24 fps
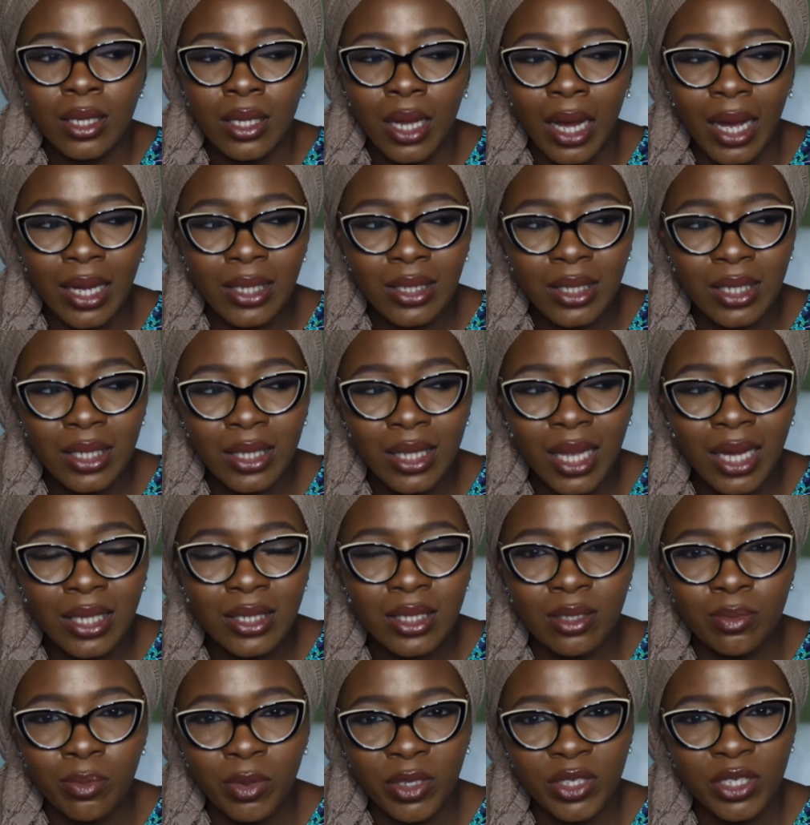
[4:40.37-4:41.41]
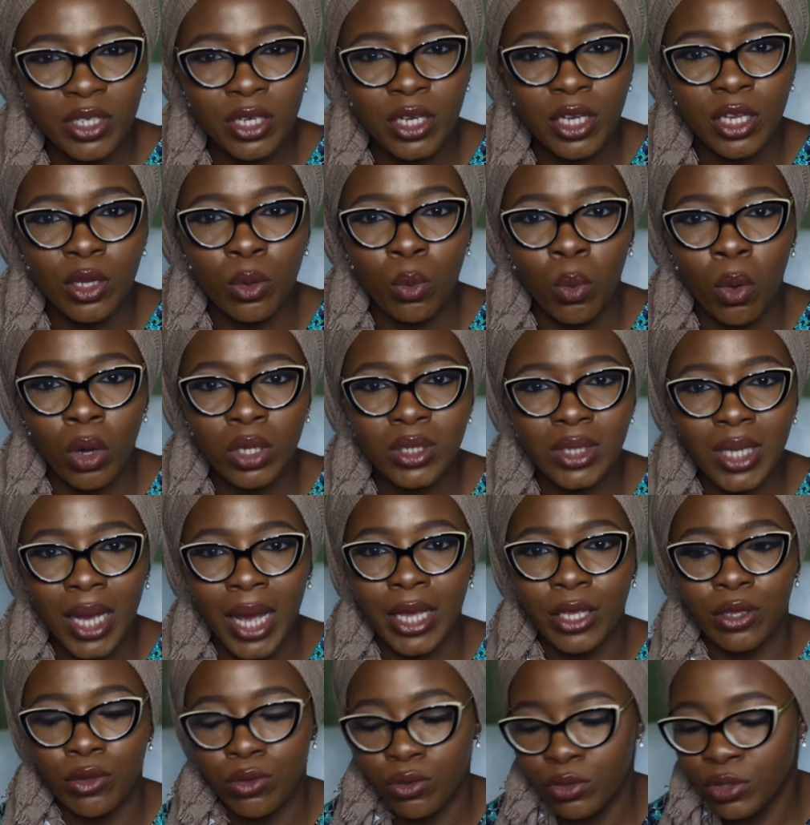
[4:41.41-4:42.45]
I think that is basically what
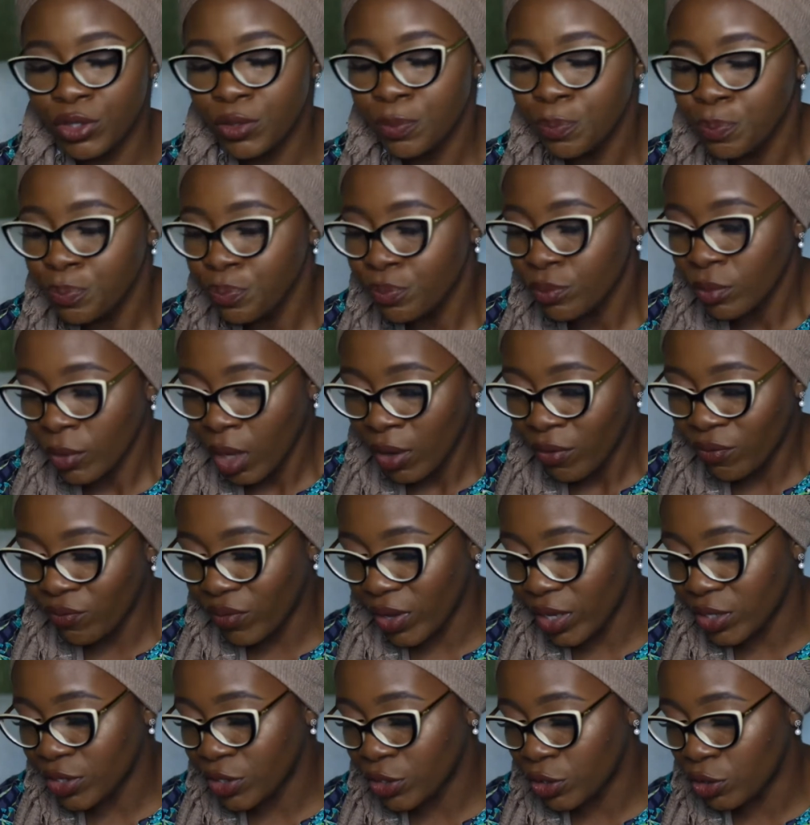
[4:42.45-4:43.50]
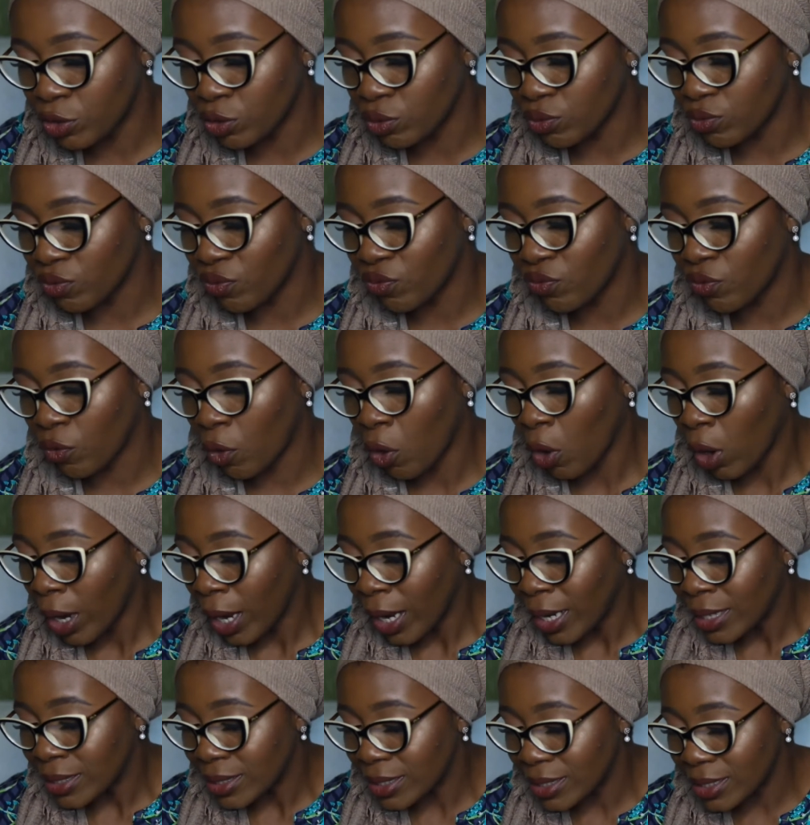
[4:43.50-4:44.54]
I use Facetune for.
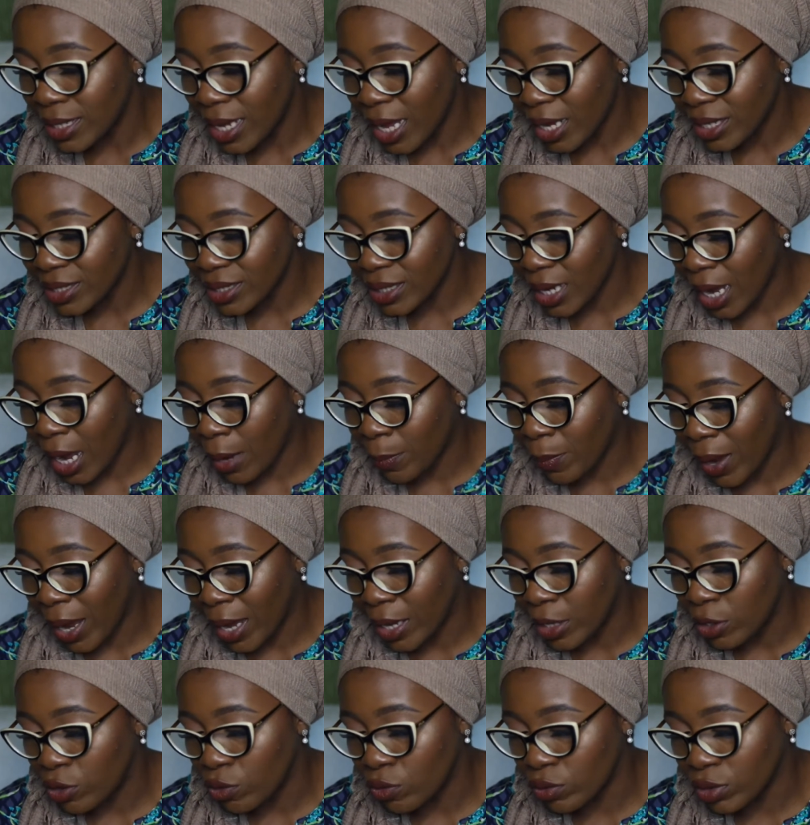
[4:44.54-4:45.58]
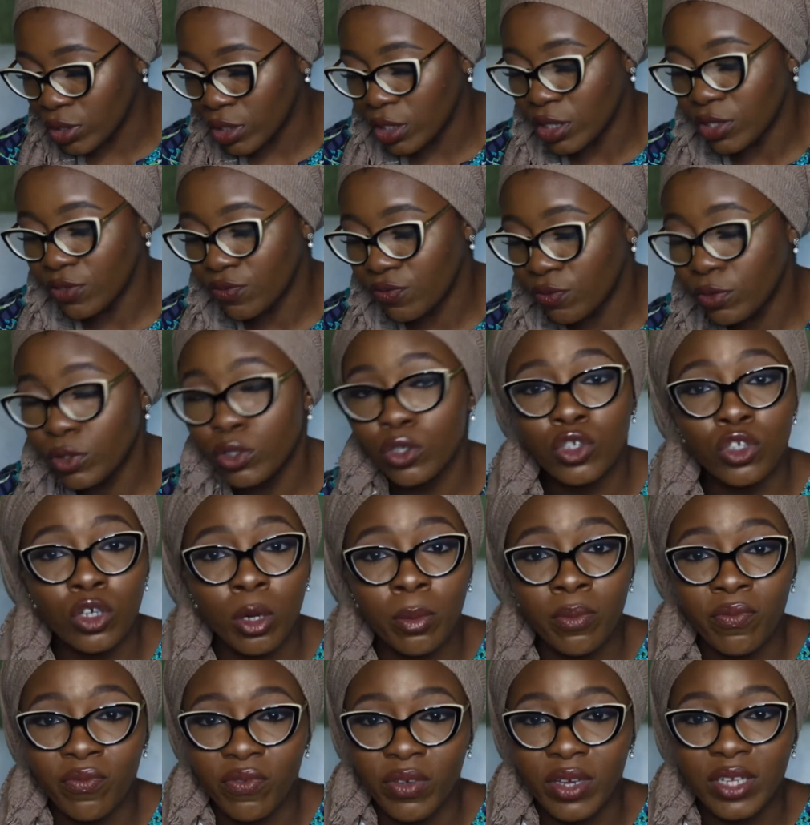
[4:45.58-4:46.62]
The next app I use is
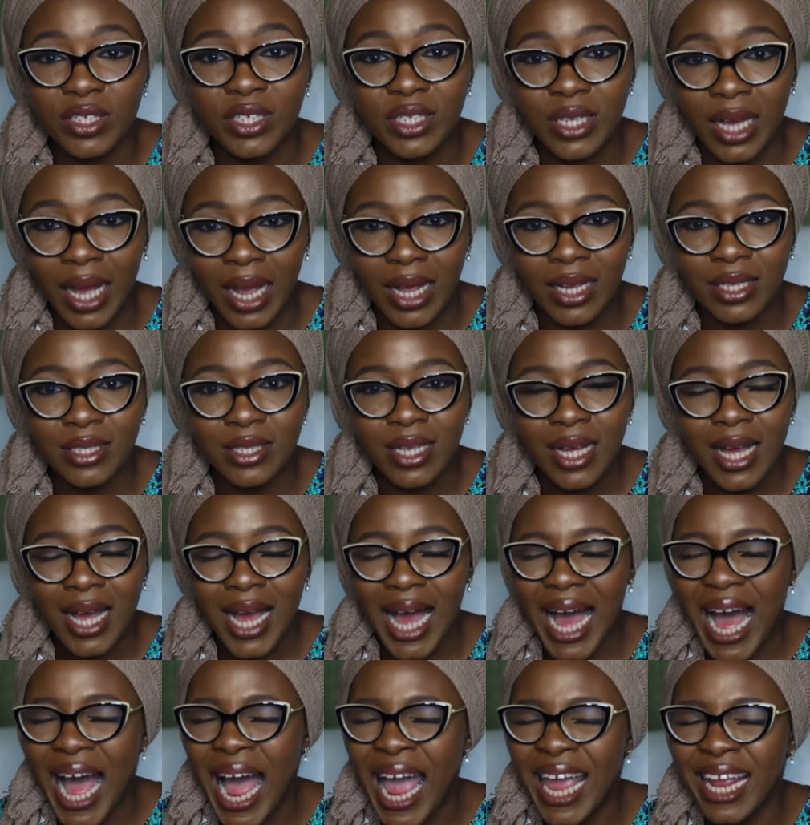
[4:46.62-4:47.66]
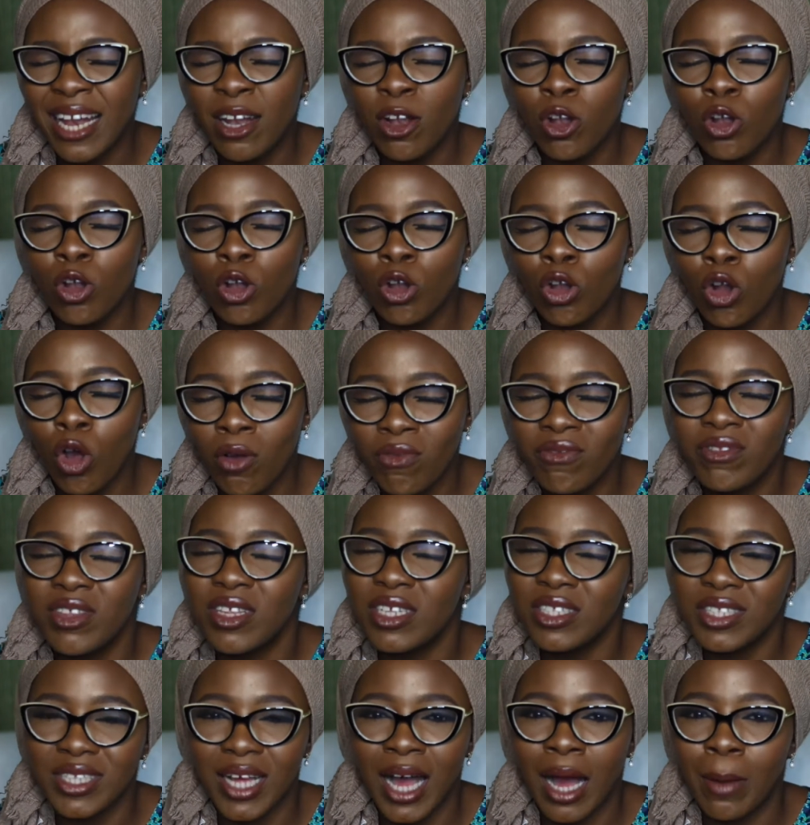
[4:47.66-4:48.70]
Facetoface. Guys, I love
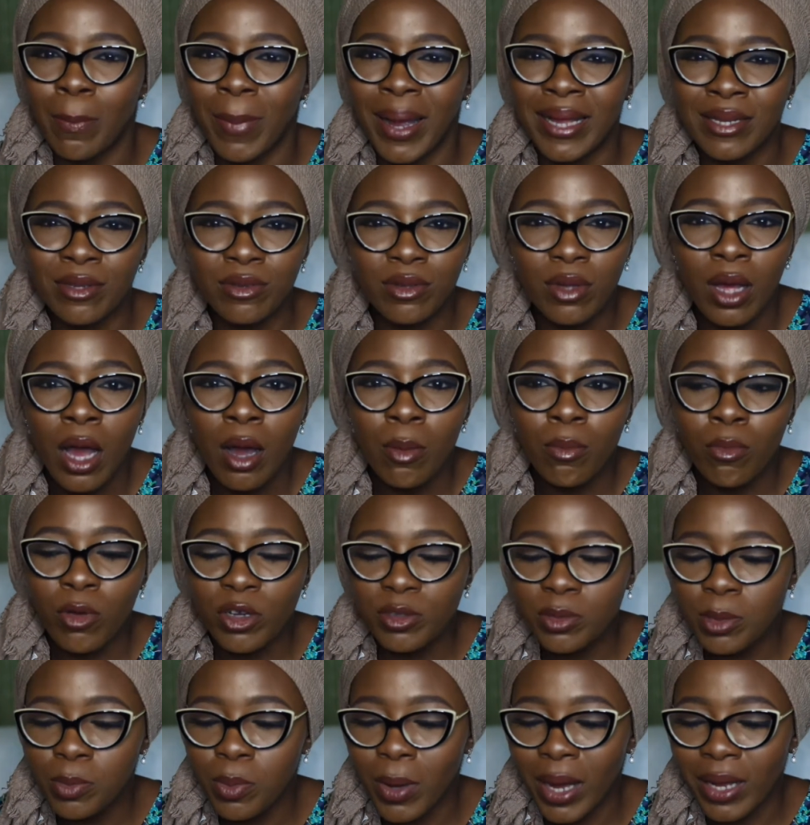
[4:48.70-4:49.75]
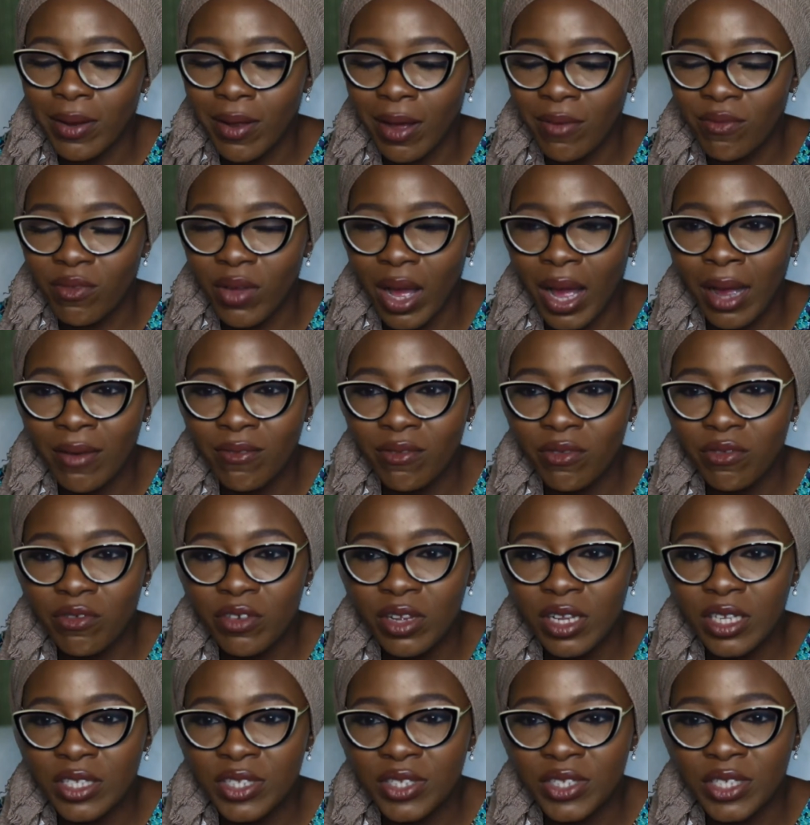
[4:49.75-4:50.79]
this app. I haven't
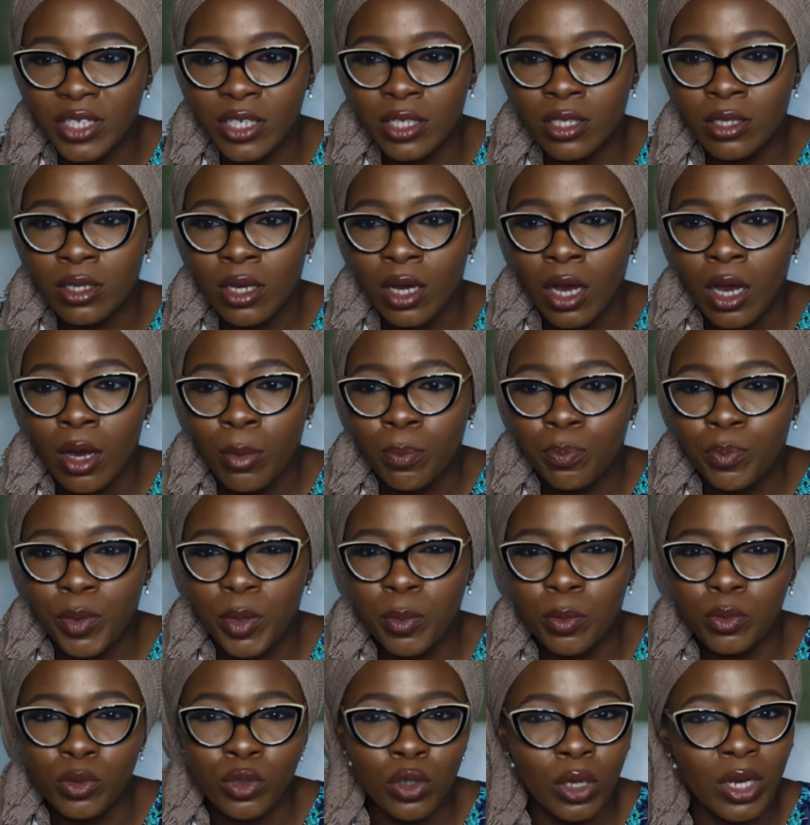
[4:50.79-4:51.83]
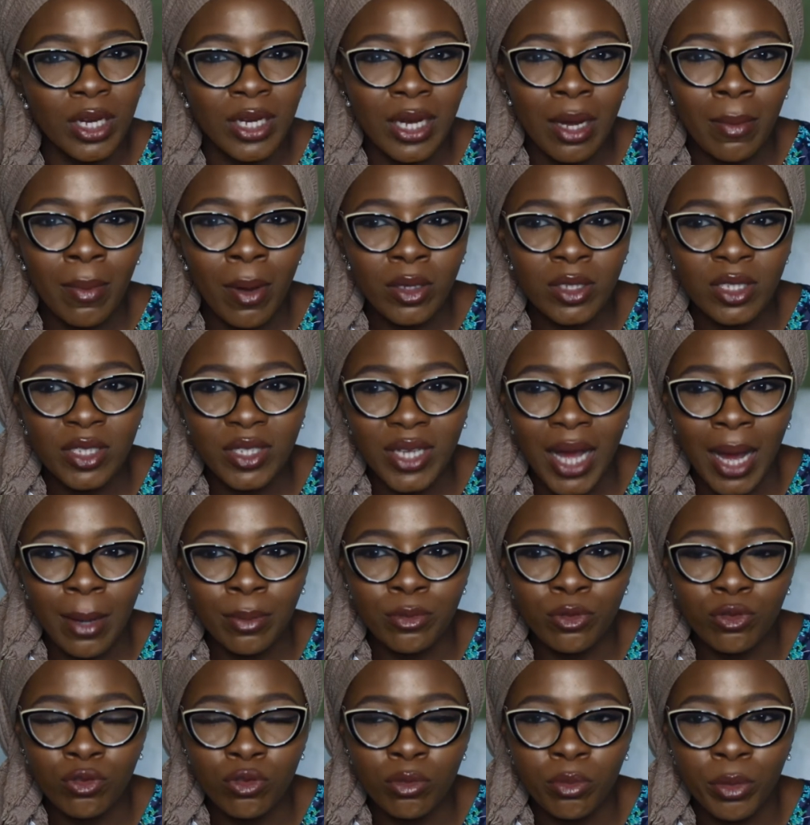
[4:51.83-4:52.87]
really seen people talking about this app
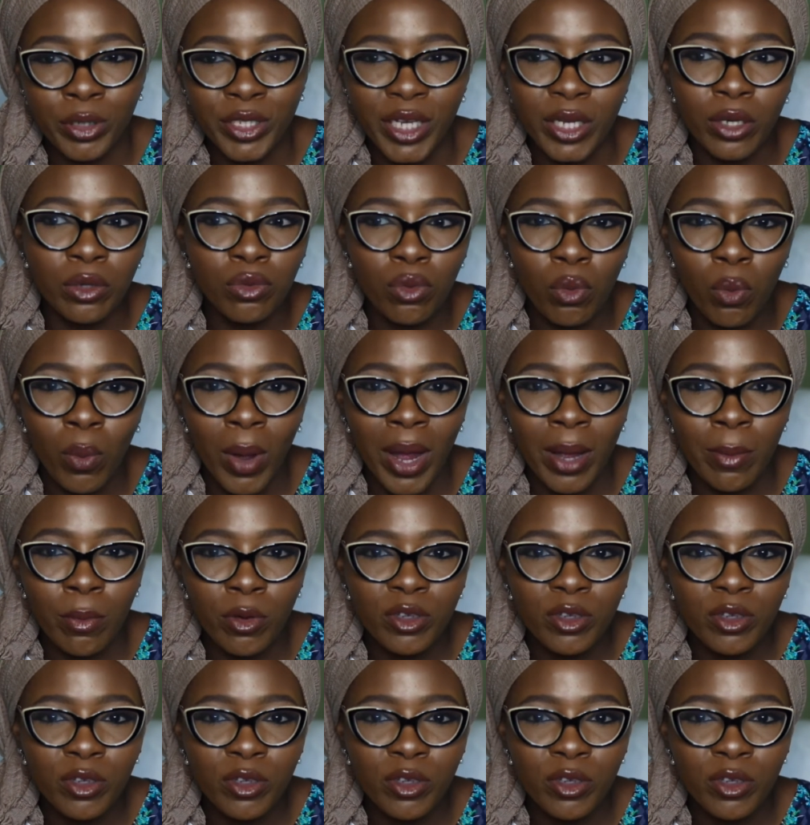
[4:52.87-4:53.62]
so much. I don't know why.